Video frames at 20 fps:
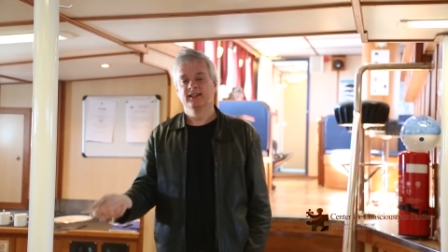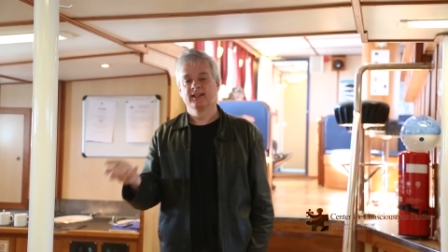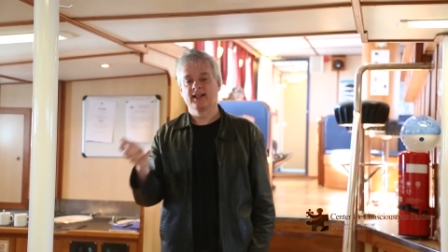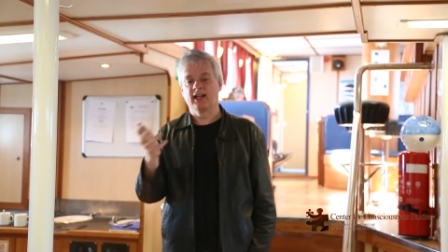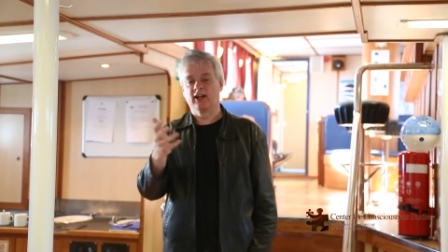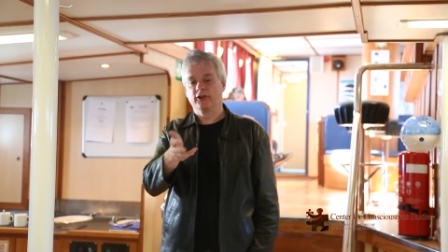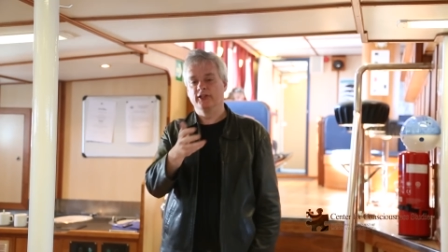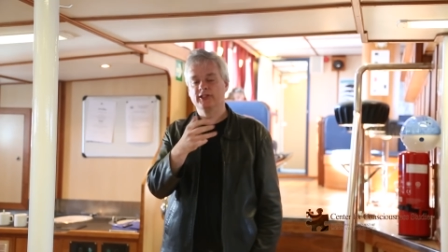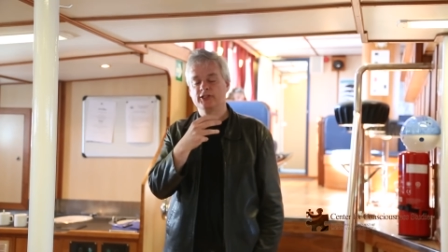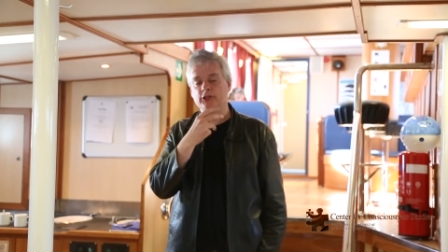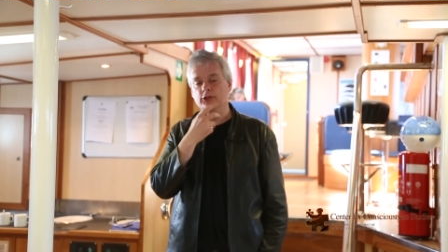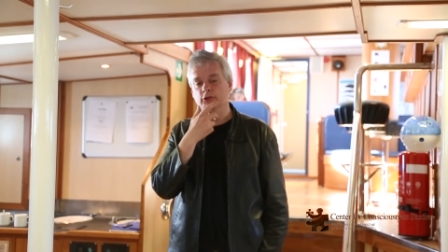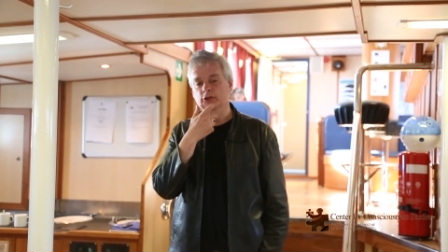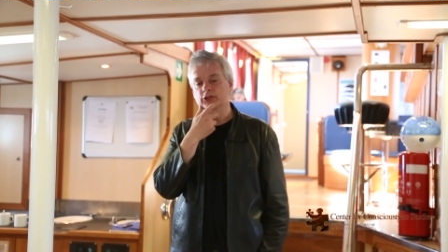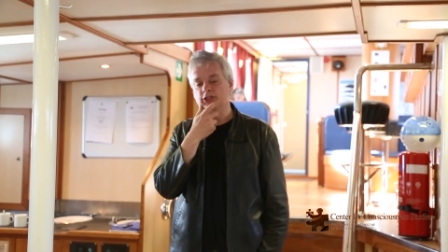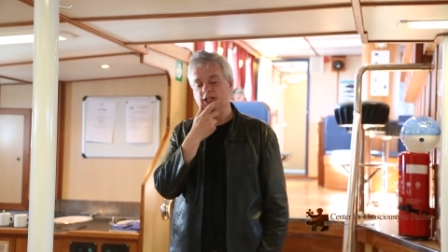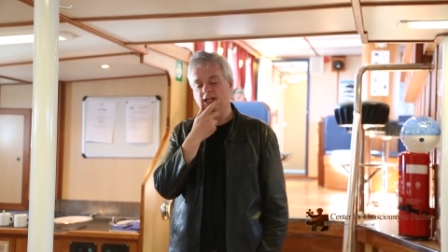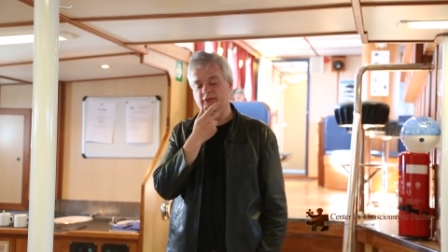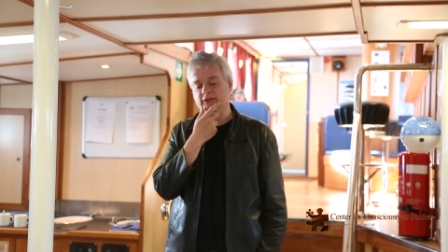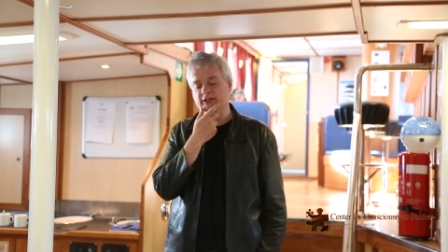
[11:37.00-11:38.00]
carries
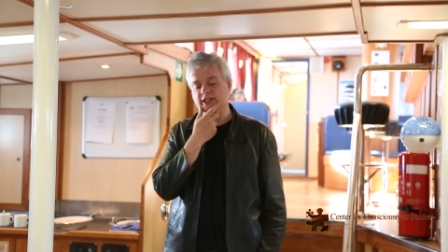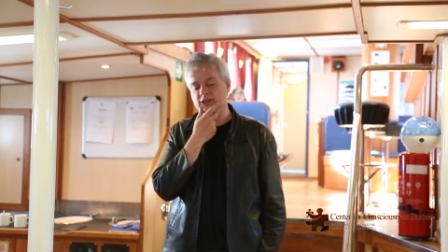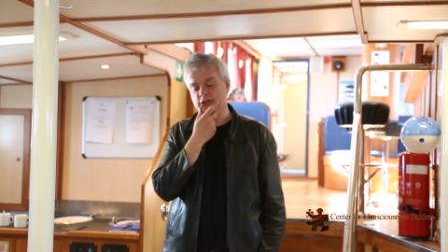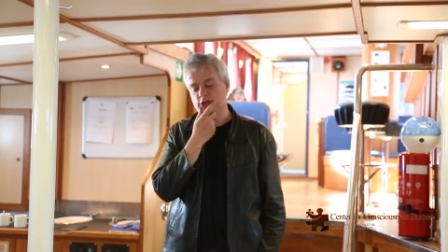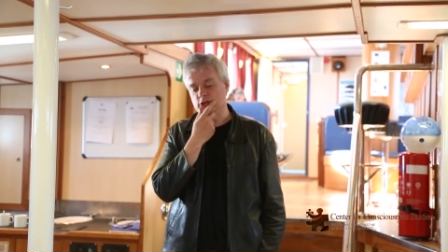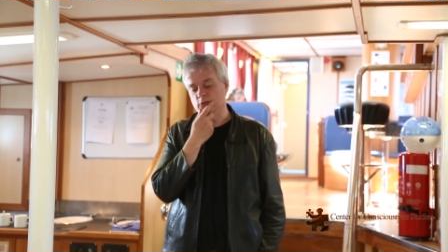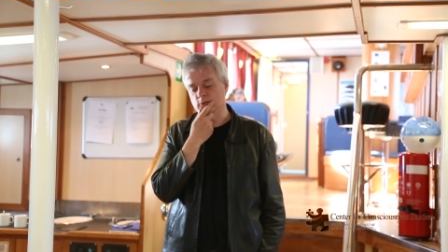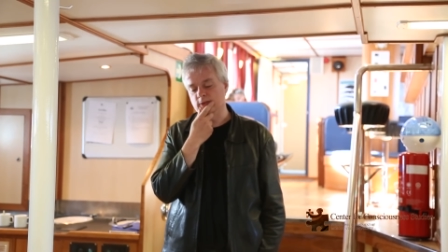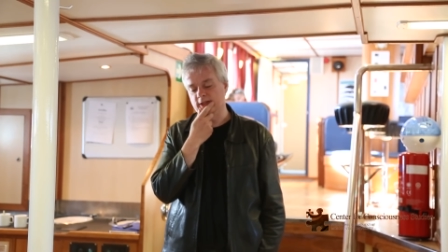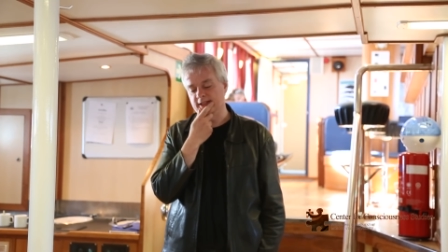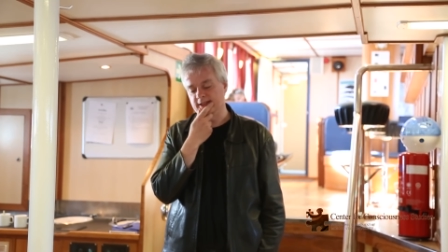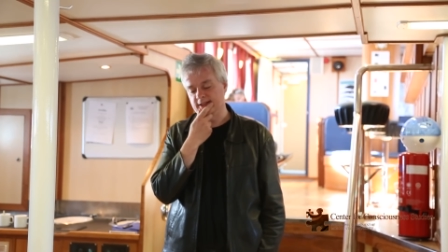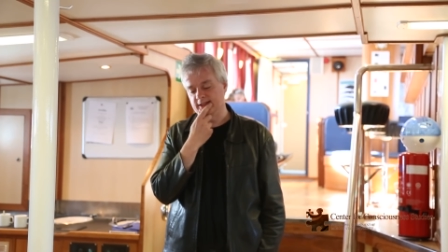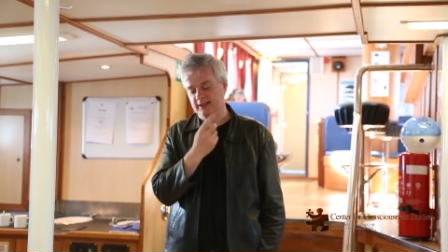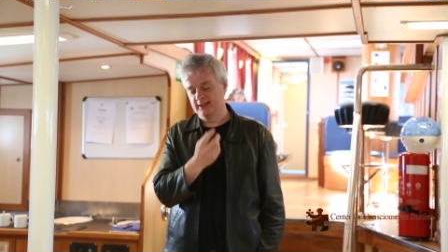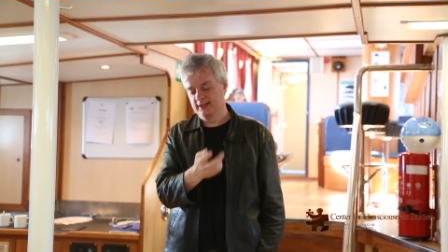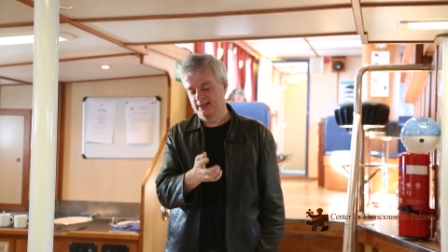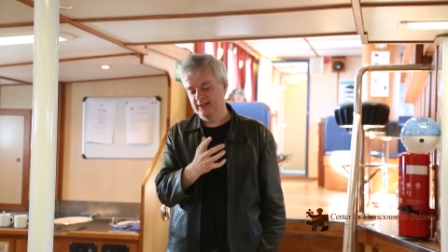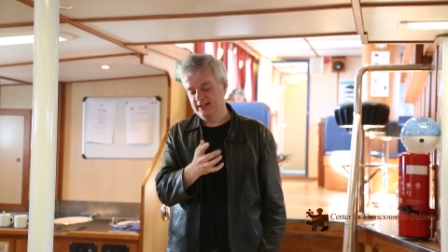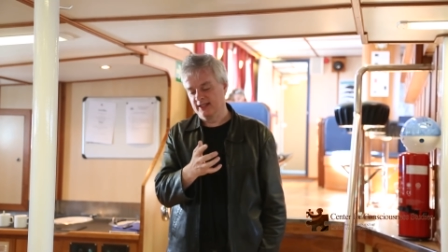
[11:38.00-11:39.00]
huge evidential weight
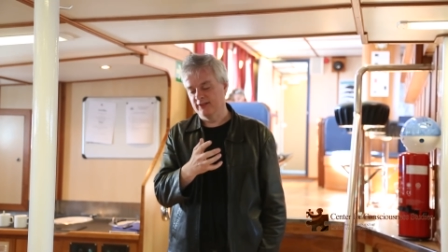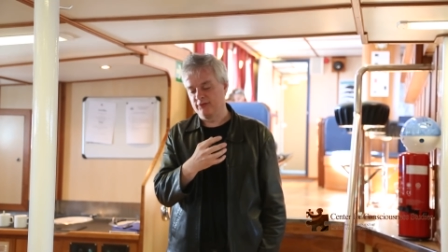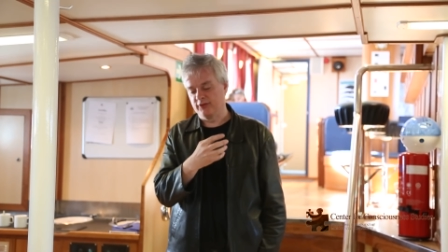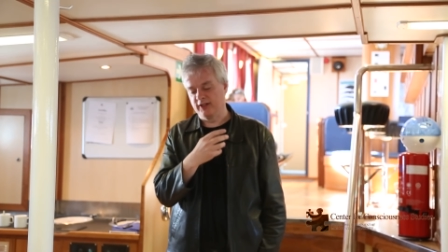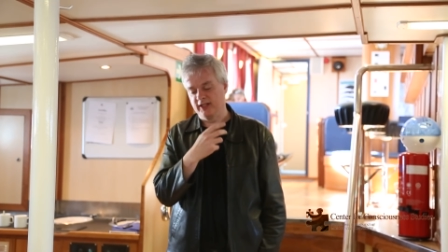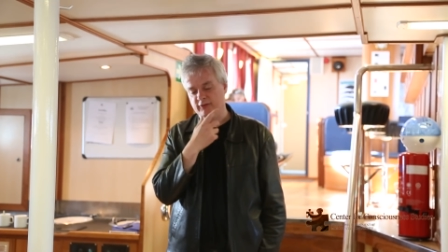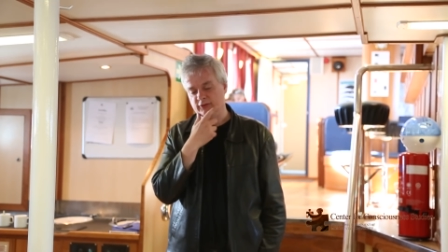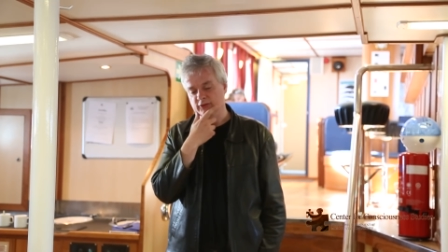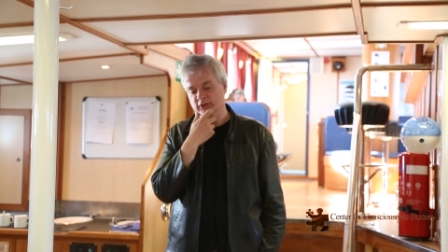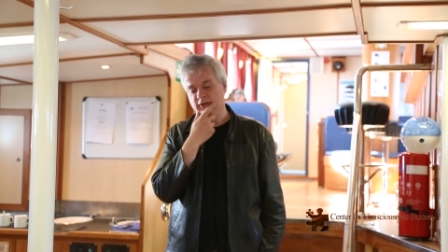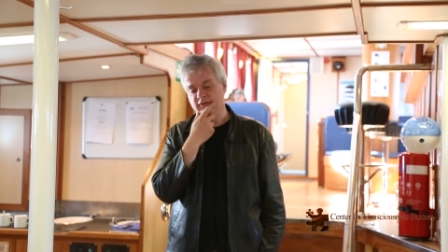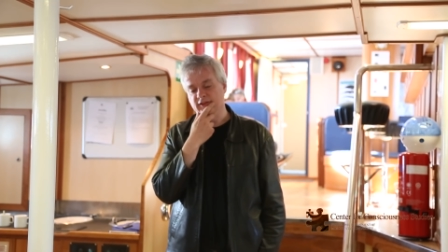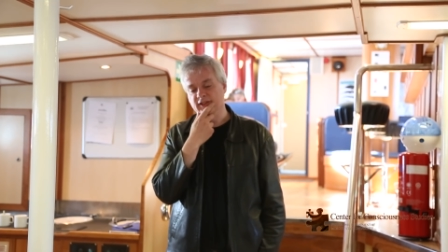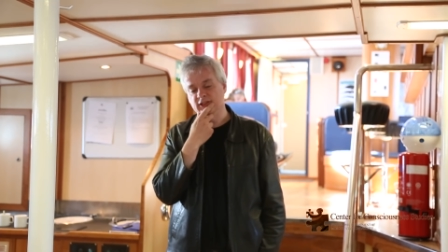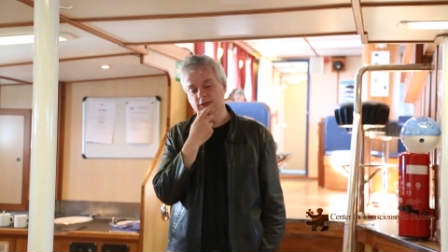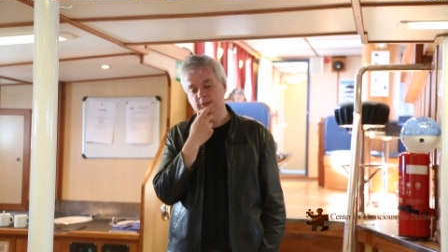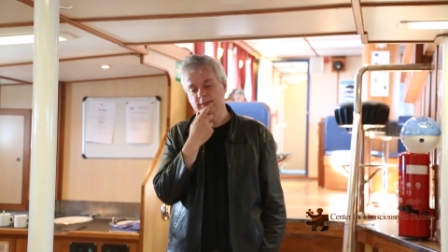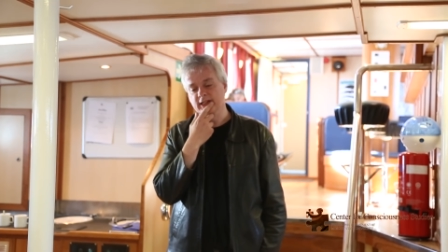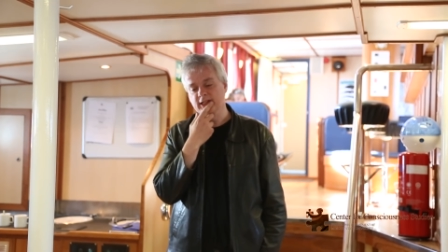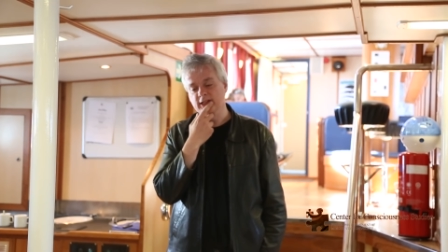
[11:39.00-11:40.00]
in favor of the
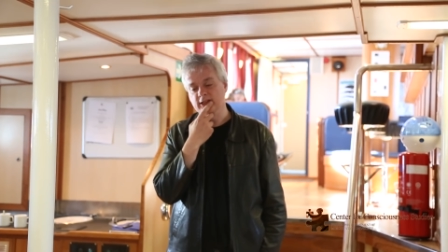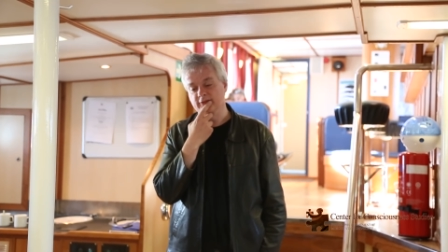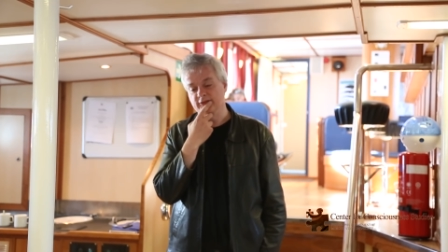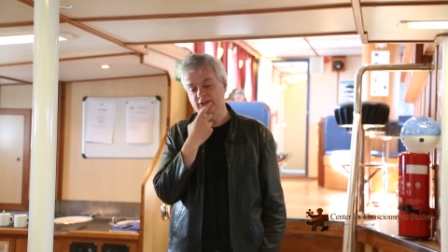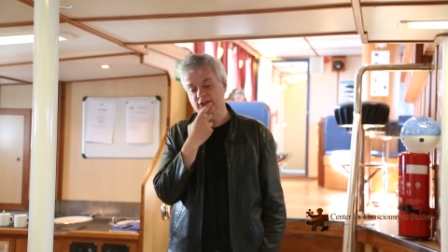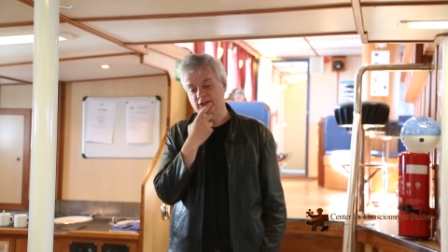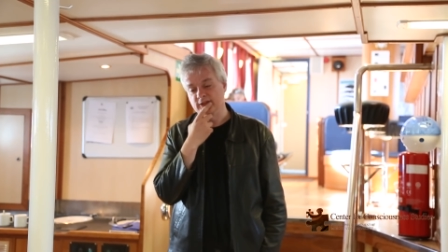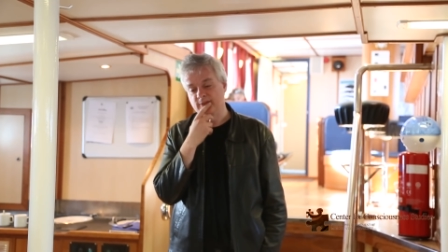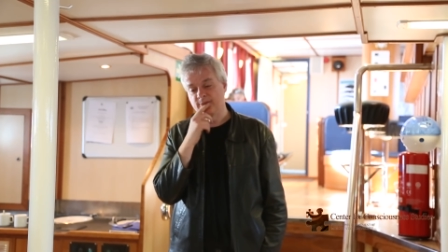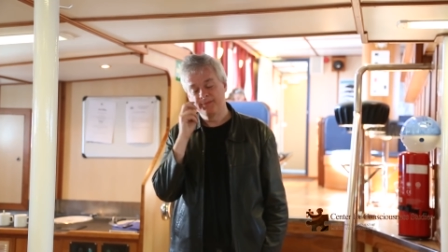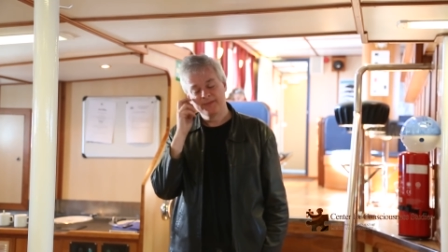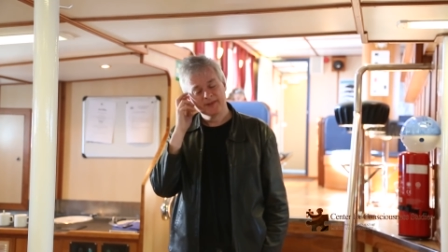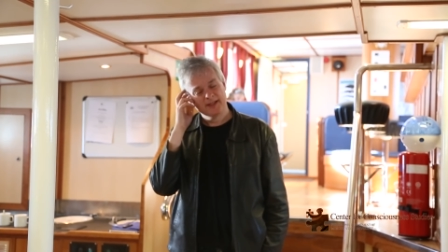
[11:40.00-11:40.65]
intermediate view.